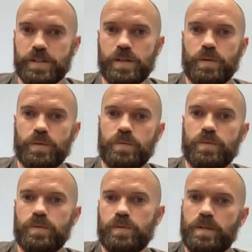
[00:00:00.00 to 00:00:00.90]
So
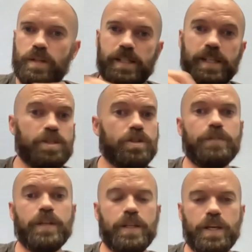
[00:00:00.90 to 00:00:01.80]
these things
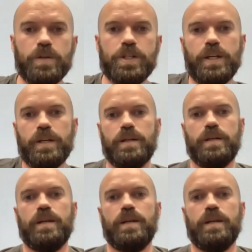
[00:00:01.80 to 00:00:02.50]
drift in the ocean,